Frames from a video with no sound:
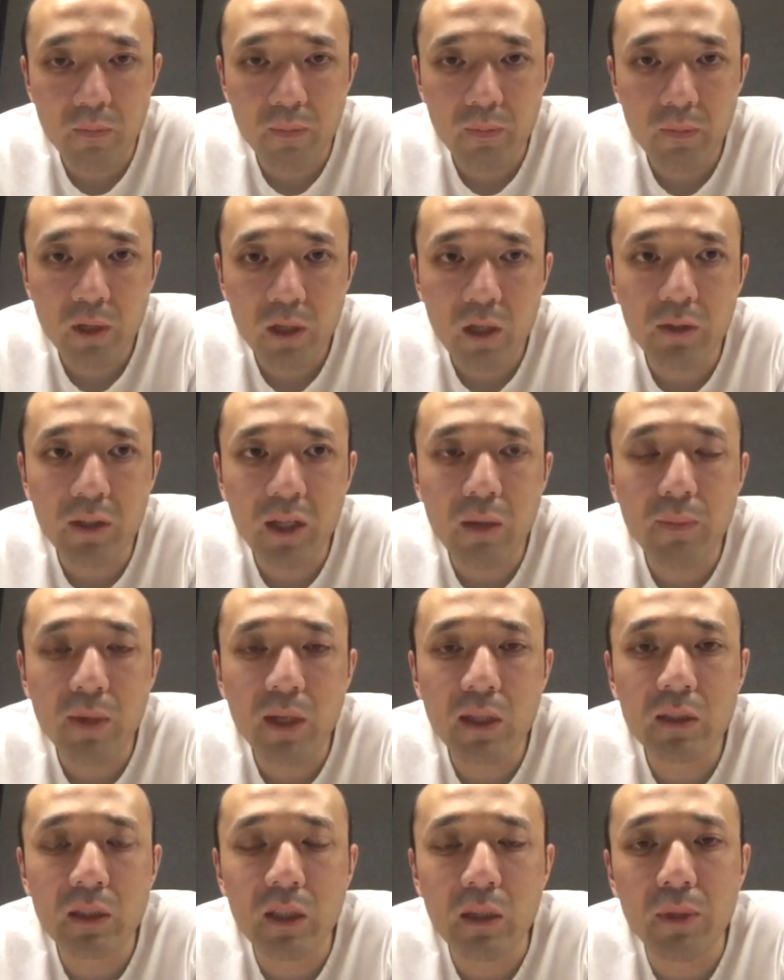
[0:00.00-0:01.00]

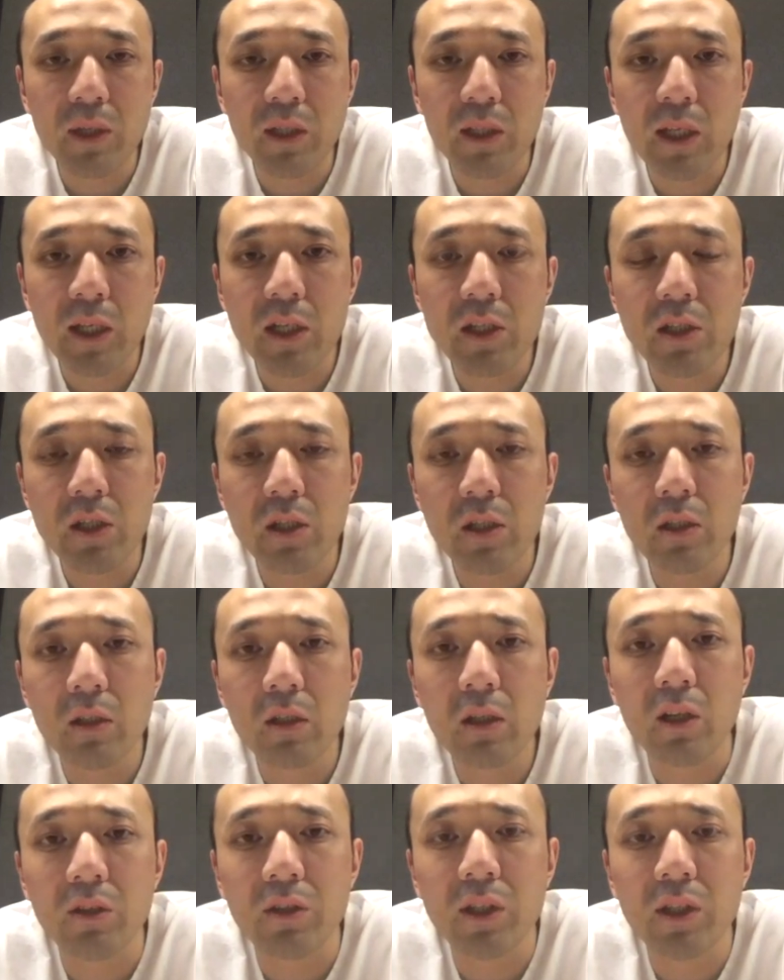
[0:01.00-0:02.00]
contact-based application
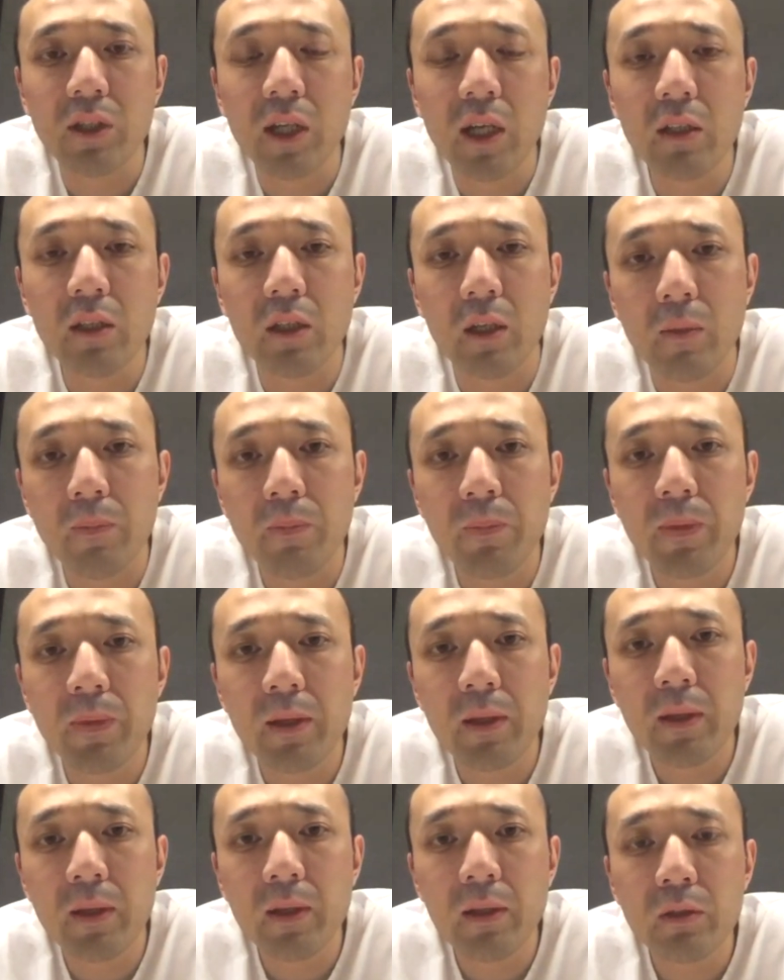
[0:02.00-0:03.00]
container.
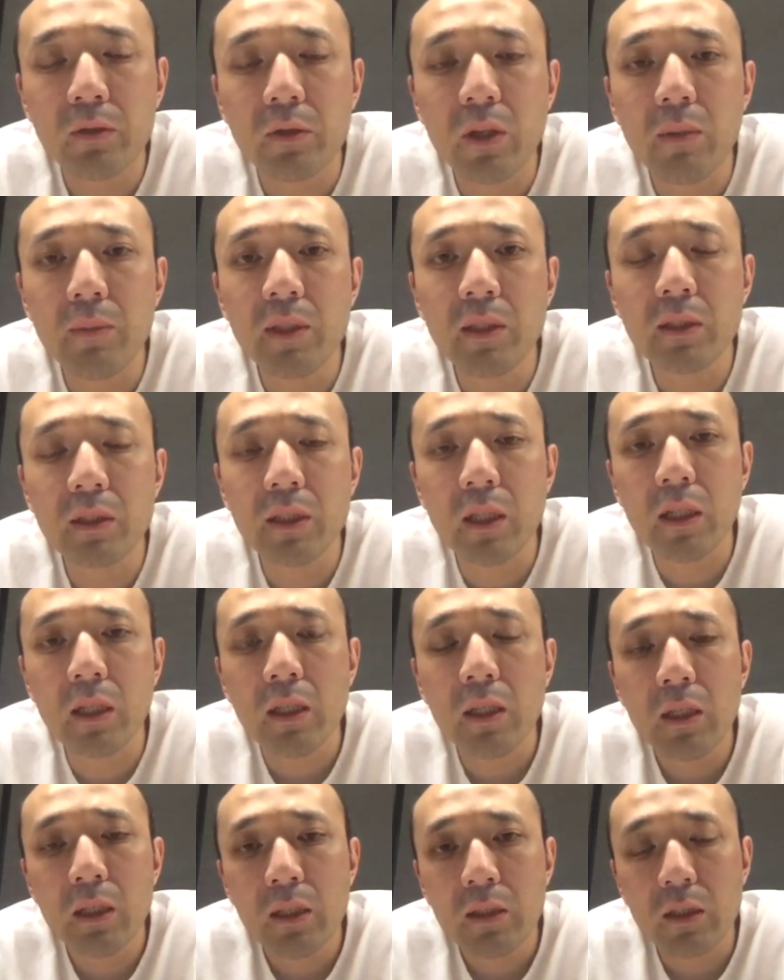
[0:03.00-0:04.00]
So that means the
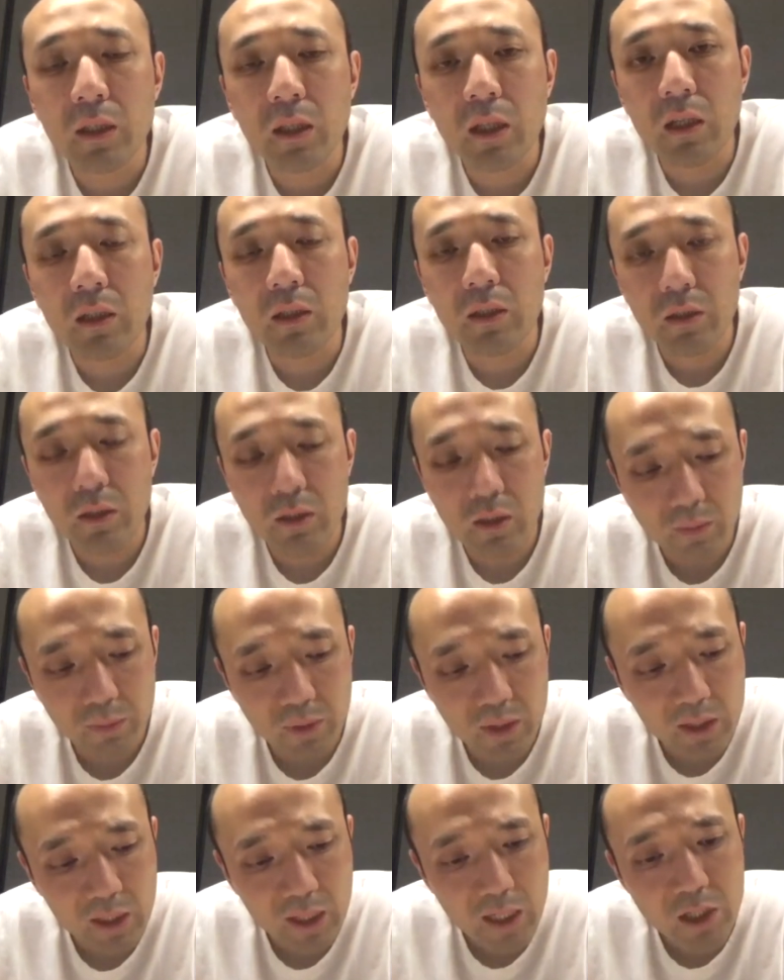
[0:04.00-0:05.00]

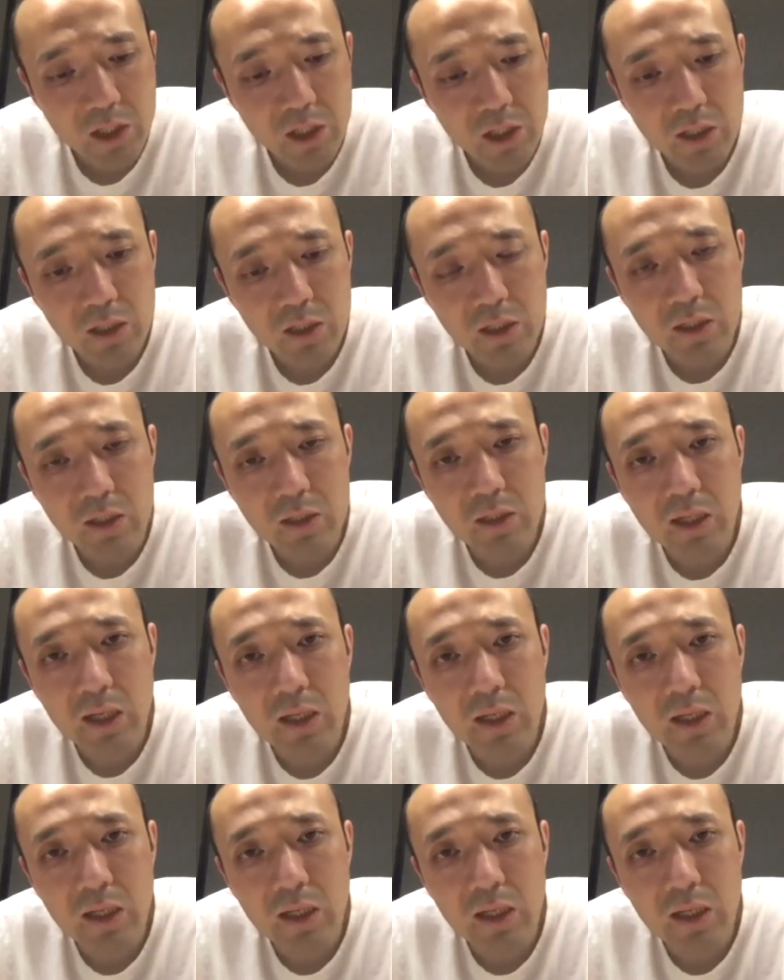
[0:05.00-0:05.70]
application inside